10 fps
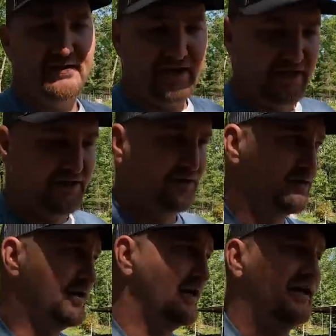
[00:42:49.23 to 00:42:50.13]
thank
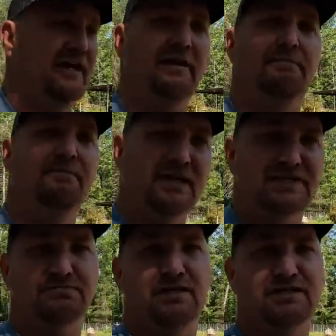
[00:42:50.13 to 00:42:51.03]
you and
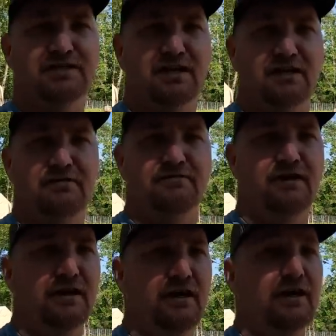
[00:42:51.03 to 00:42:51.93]
much love
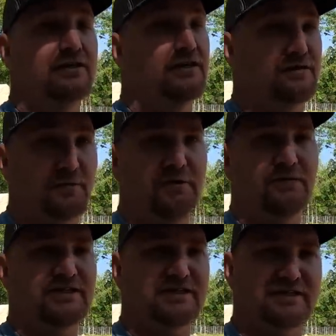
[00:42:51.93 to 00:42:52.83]
to 3
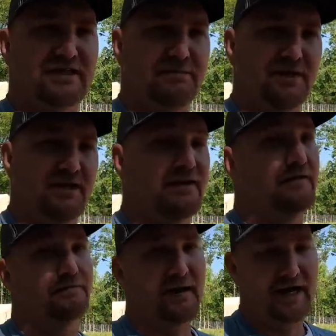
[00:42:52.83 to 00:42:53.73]
Mississippi.
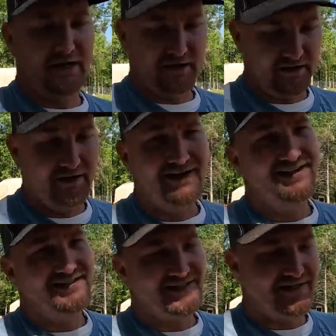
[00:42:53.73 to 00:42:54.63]
Mike,
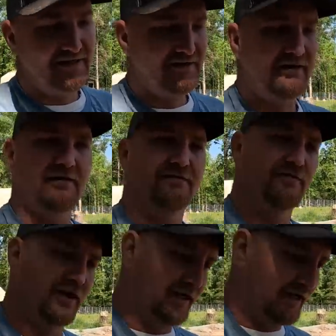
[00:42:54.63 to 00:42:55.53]
Sid,
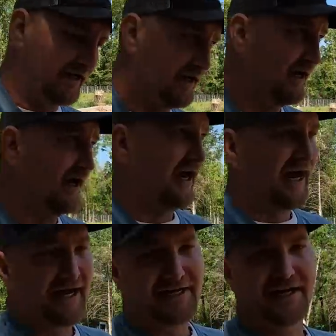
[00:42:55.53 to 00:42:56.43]
Frankie,
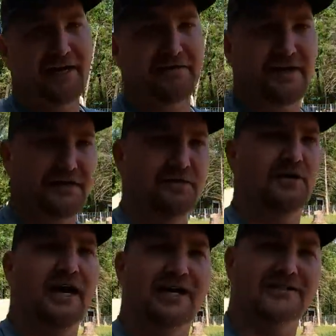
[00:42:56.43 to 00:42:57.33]
I cannot thank you
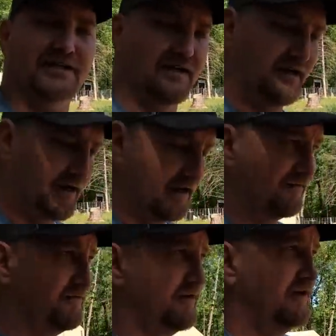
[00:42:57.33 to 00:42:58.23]
guys
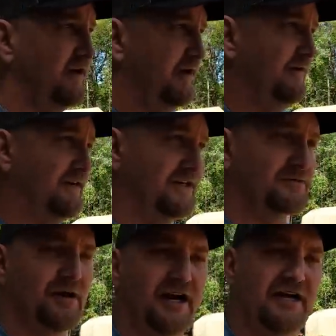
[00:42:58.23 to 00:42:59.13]
enough.
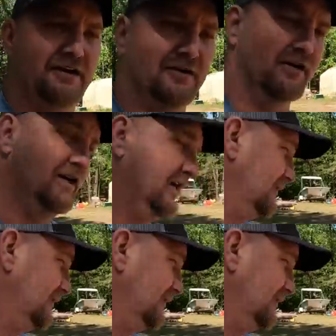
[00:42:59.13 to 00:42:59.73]
This right here